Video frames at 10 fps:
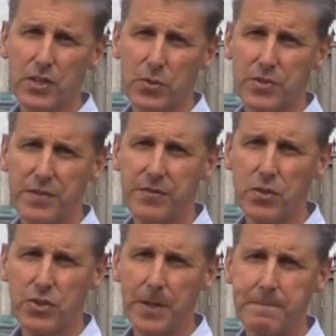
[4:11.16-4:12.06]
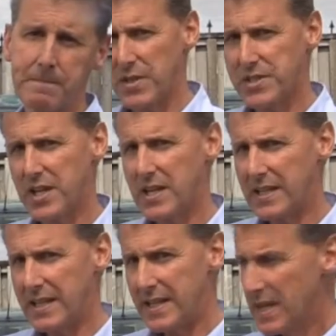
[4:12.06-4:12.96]
vehicles in future. But
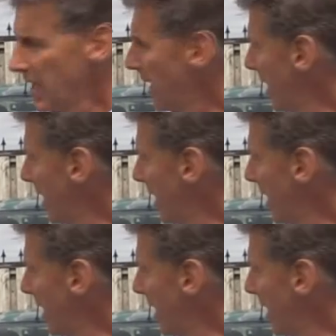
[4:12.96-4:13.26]
certainly